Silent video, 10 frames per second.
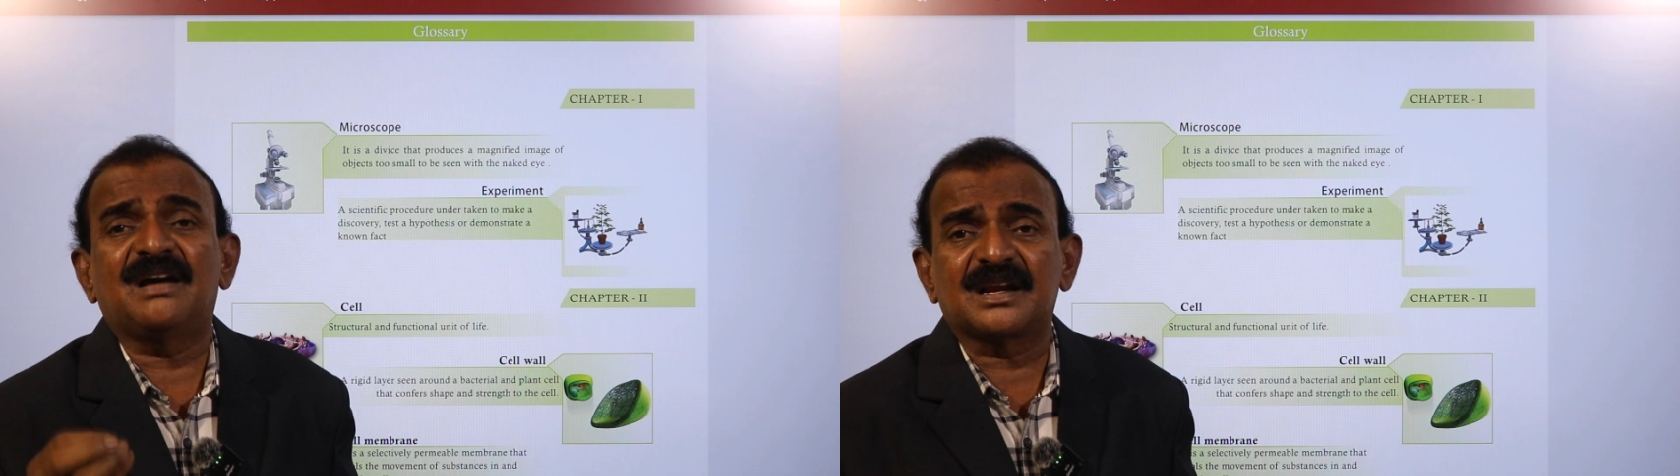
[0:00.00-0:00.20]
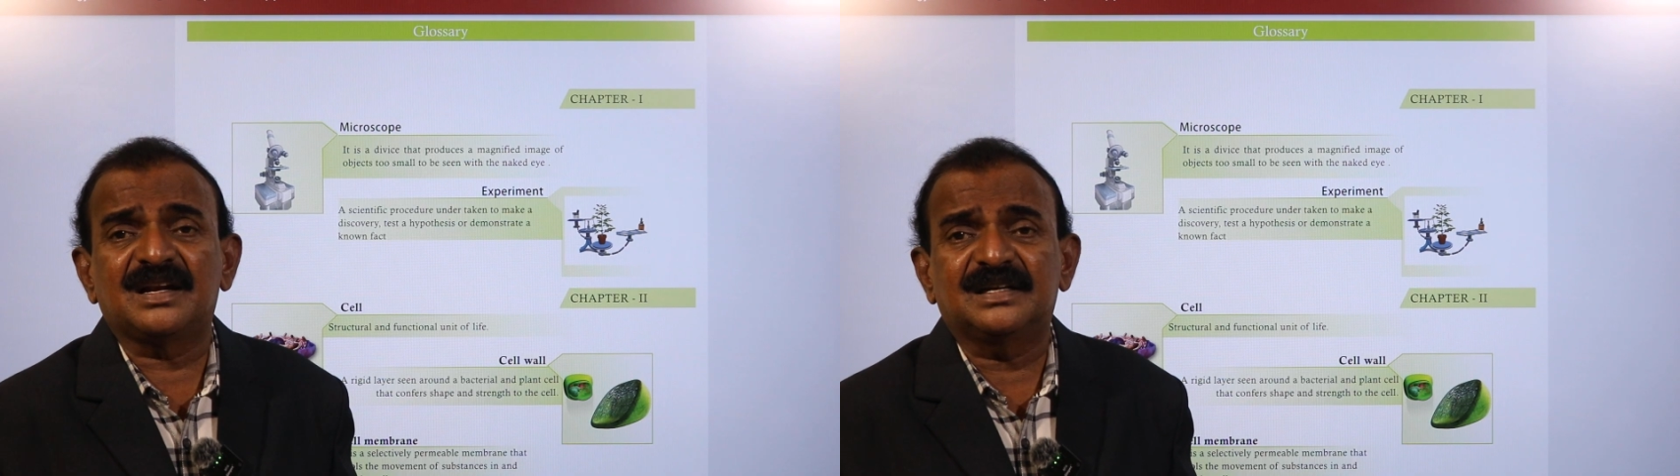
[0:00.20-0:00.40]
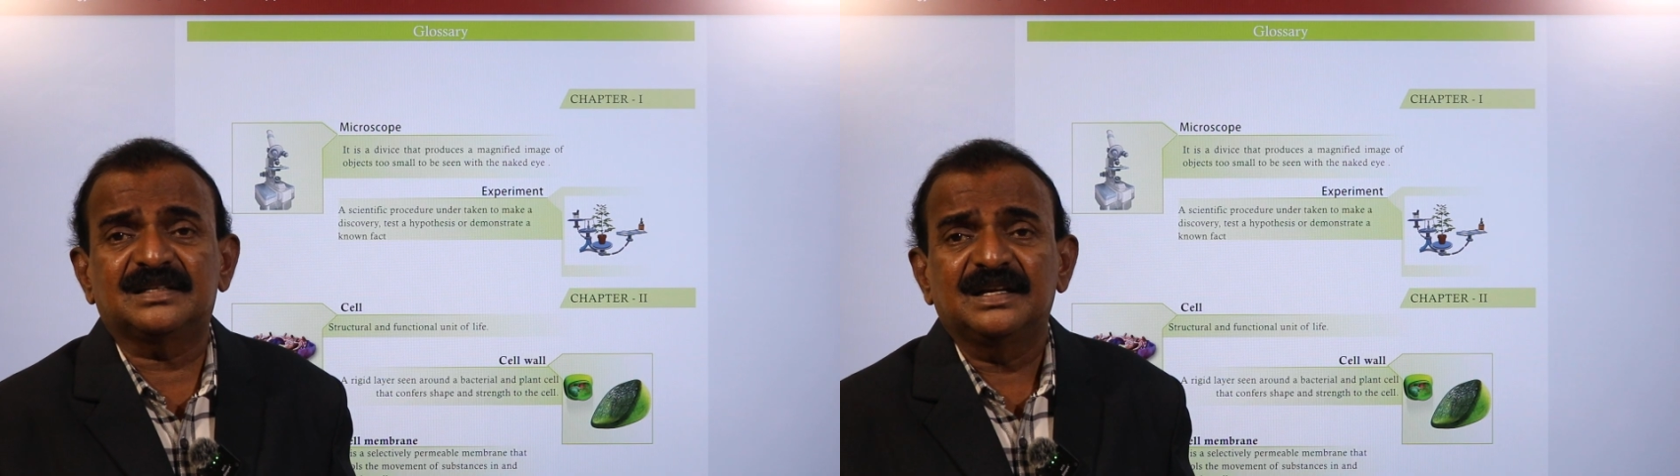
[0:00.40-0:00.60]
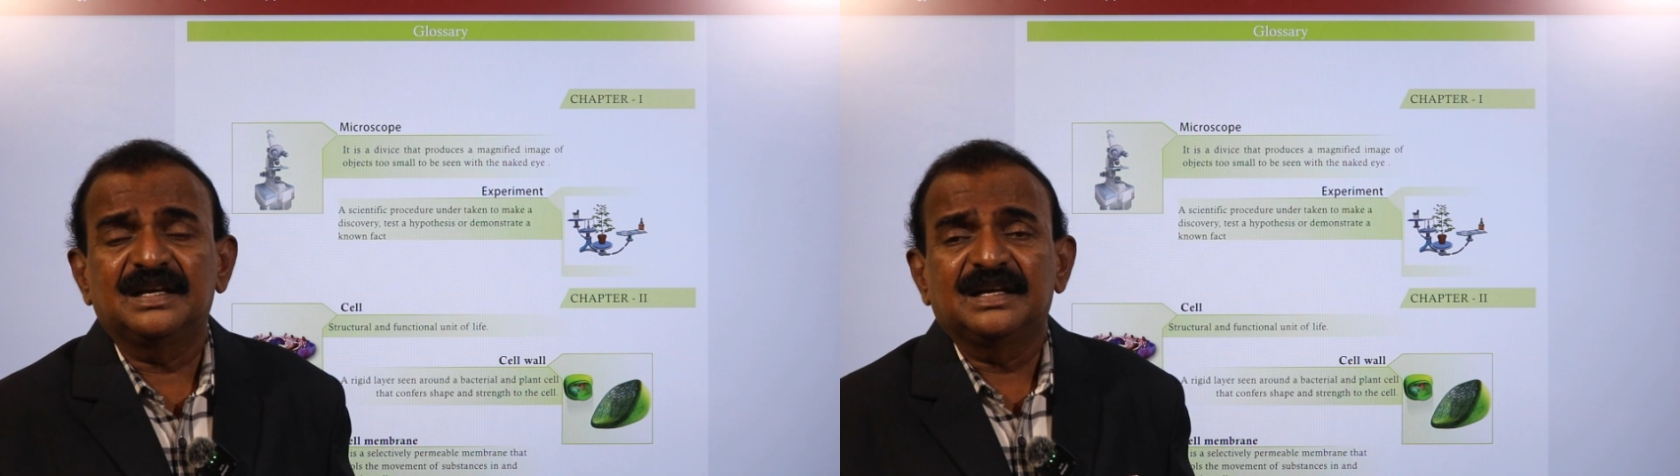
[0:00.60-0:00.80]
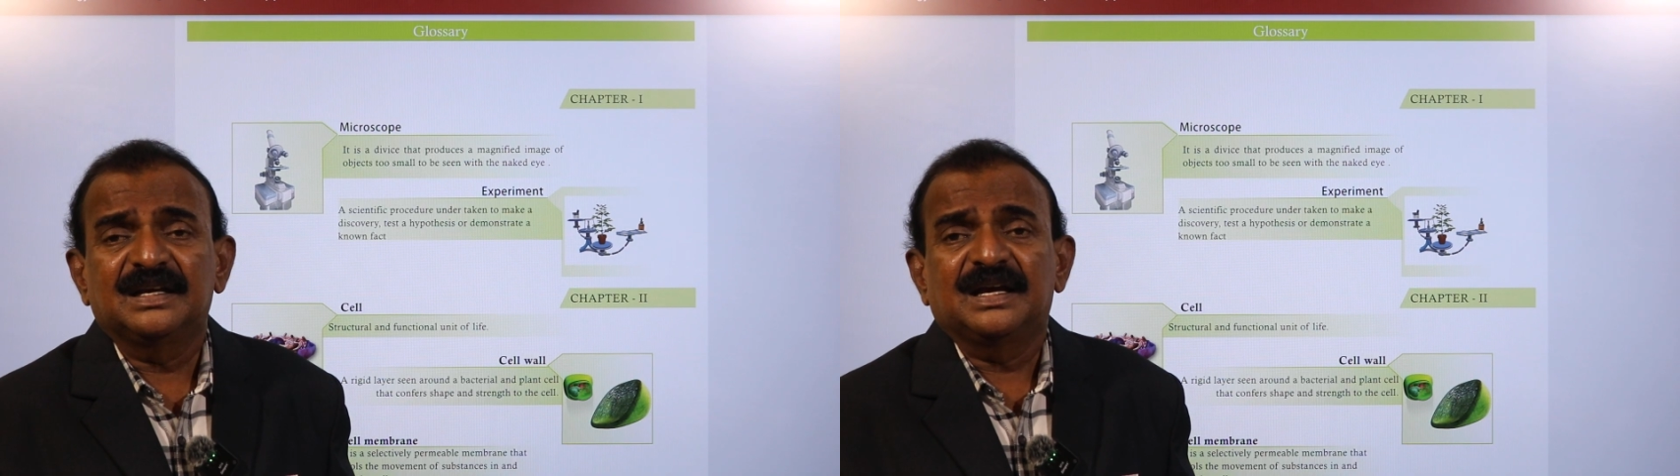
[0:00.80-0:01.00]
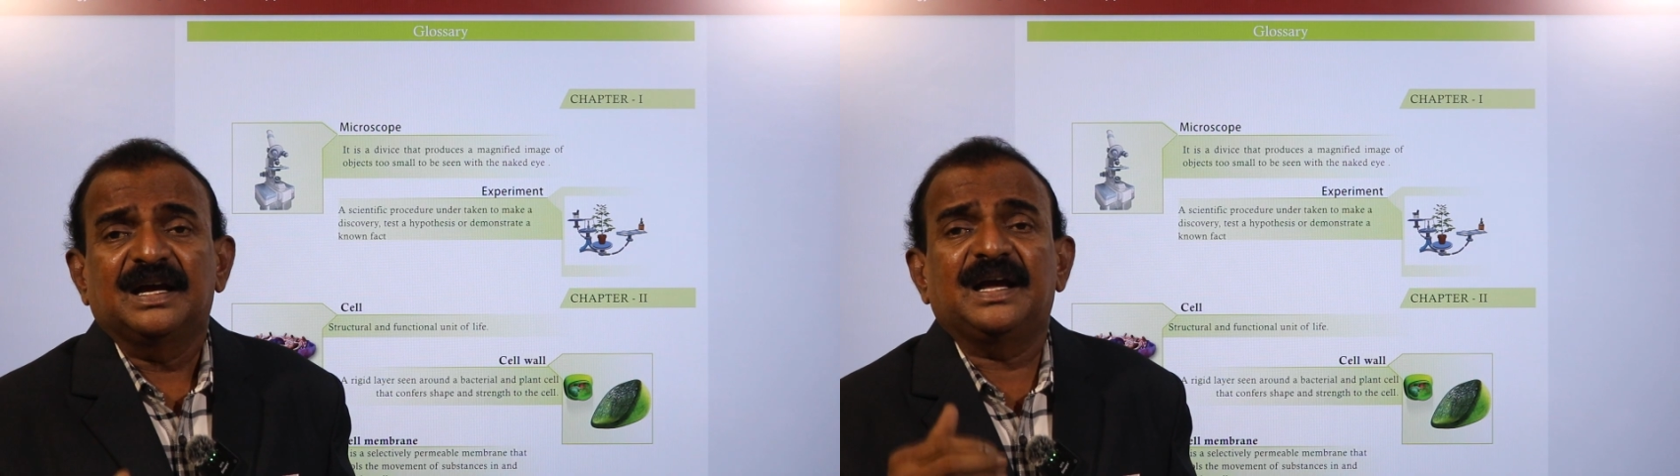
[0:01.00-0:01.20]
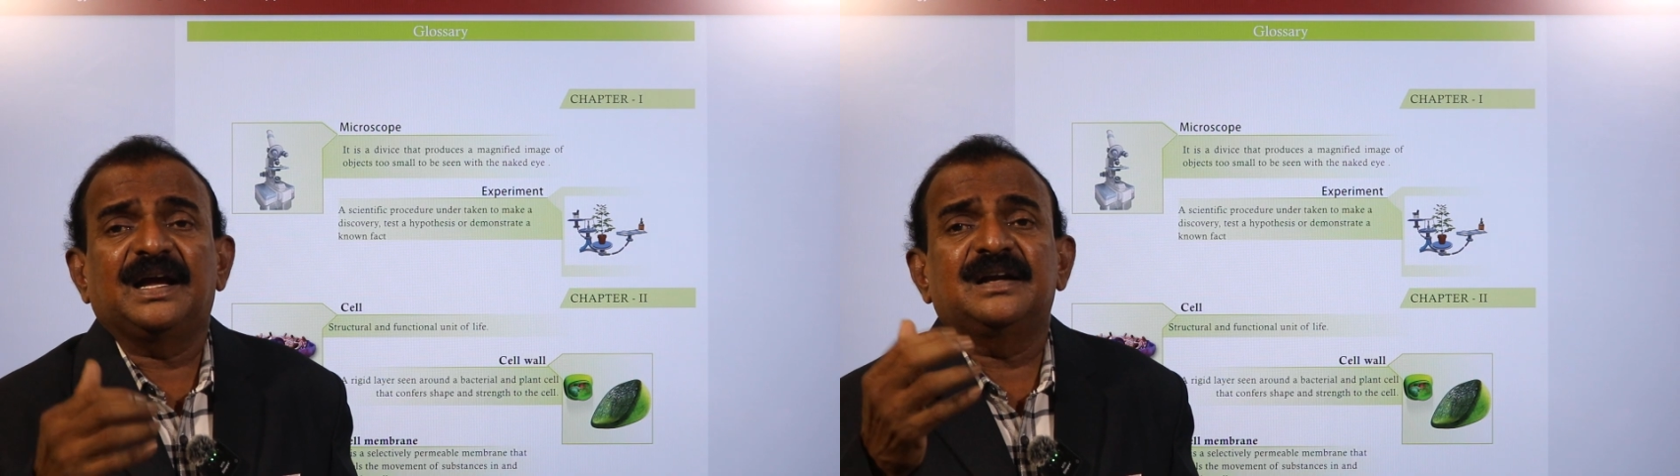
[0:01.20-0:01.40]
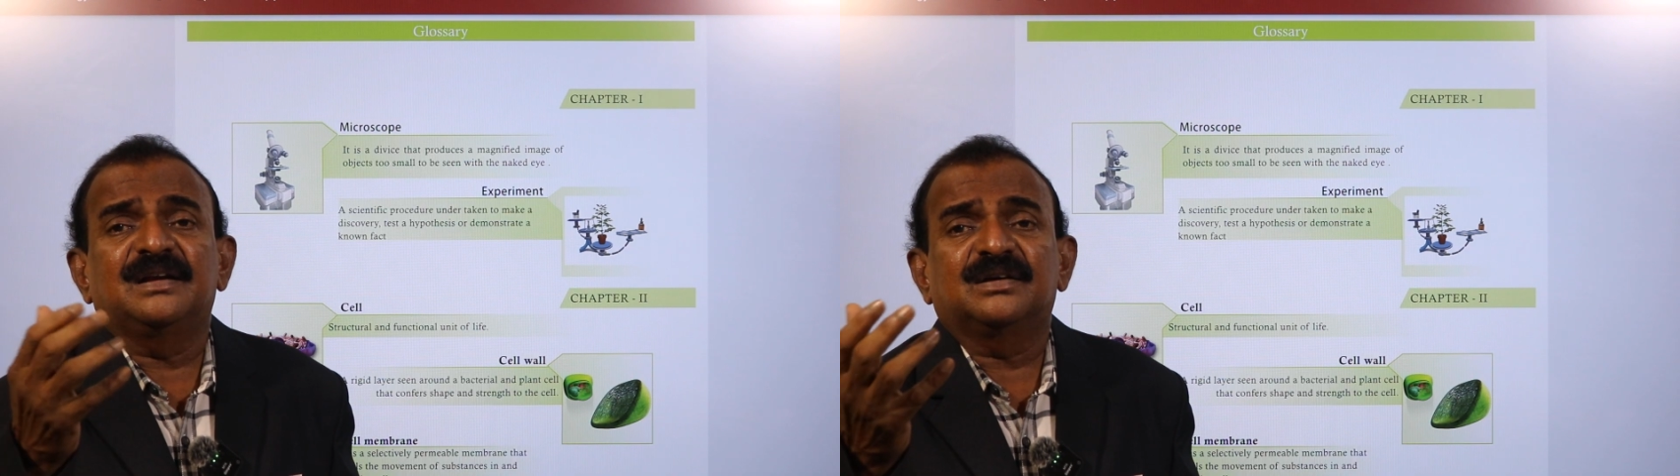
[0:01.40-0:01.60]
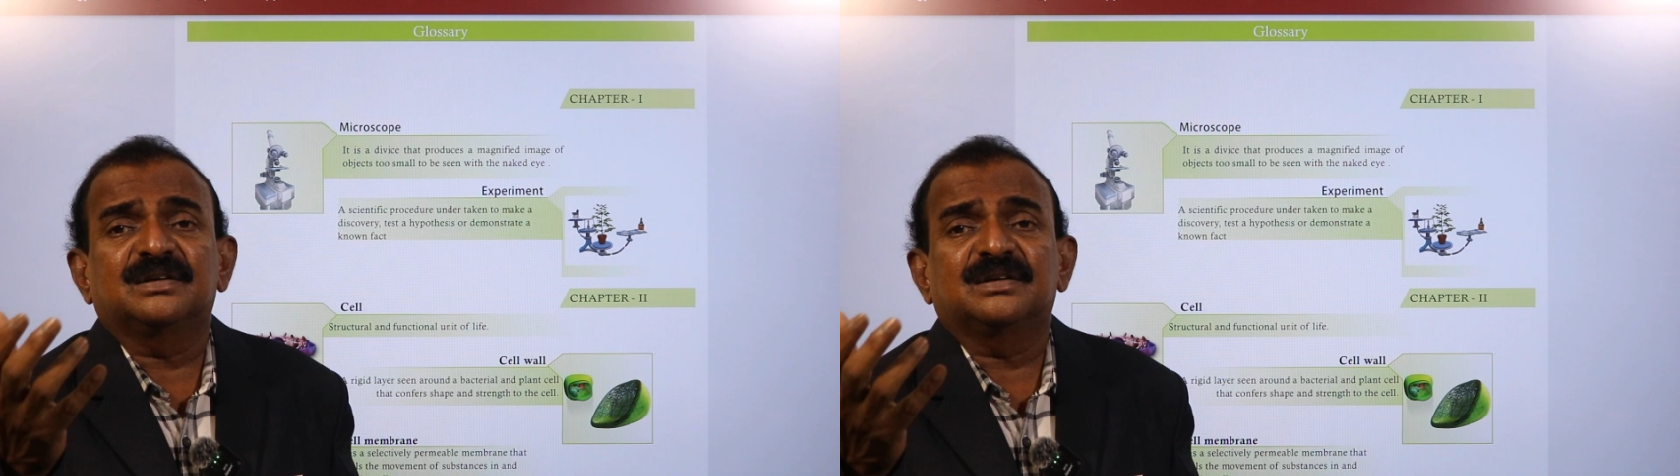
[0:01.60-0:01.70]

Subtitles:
organelles, and